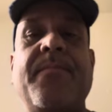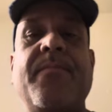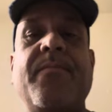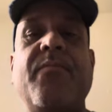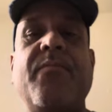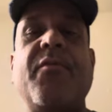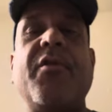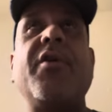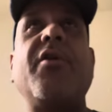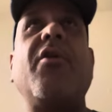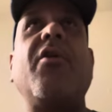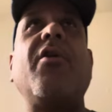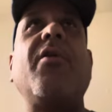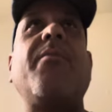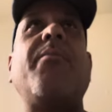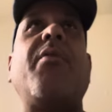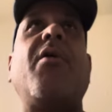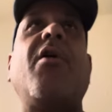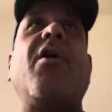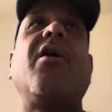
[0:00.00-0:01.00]
we're going to go to the
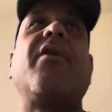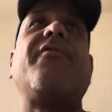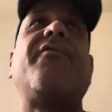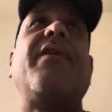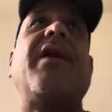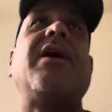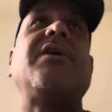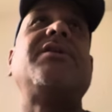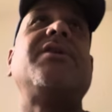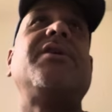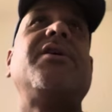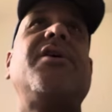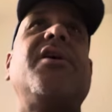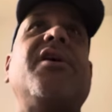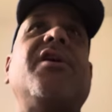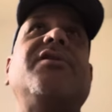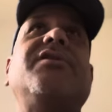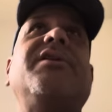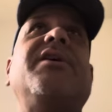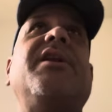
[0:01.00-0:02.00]
park flashing
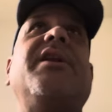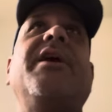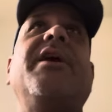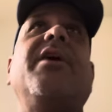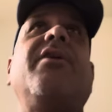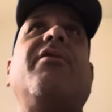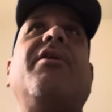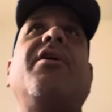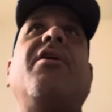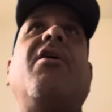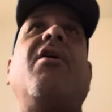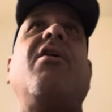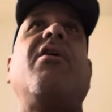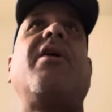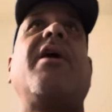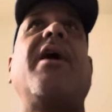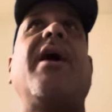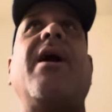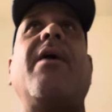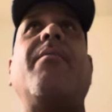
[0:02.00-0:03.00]
guns illegally on
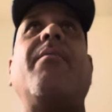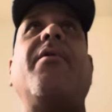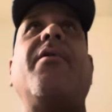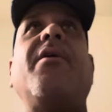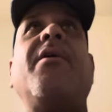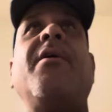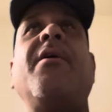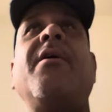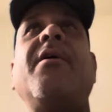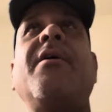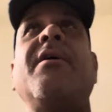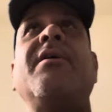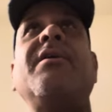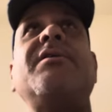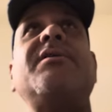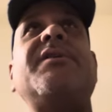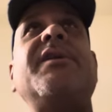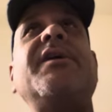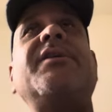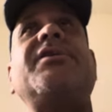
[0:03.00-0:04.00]
camera,
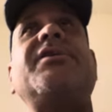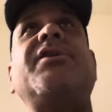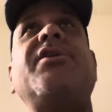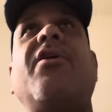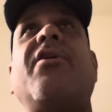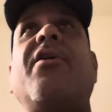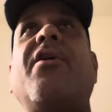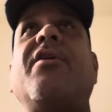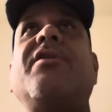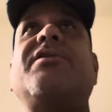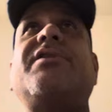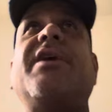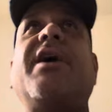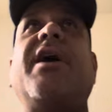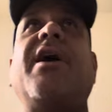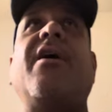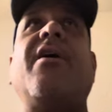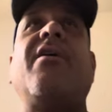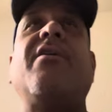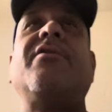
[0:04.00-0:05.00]
snitching on
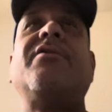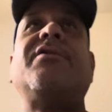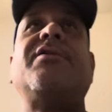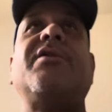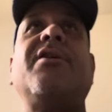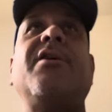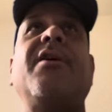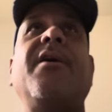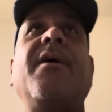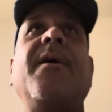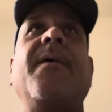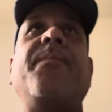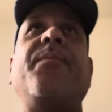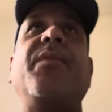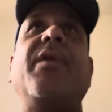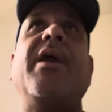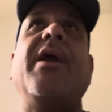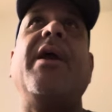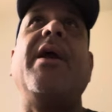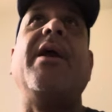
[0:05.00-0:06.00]
ourselves,
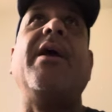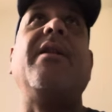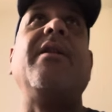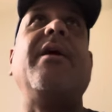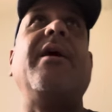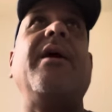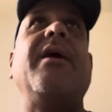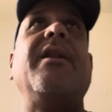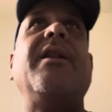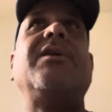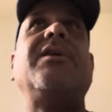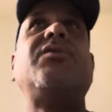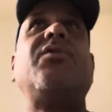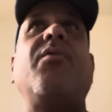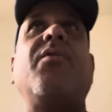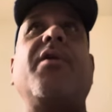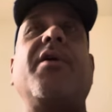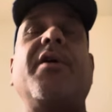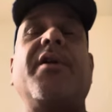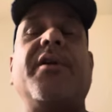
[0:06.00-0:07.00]
and this is what
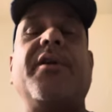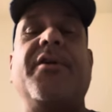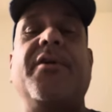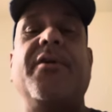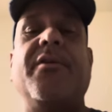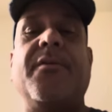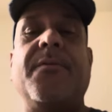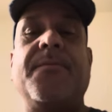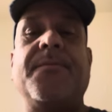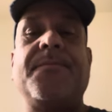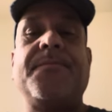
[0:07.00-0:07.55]
we're going to do.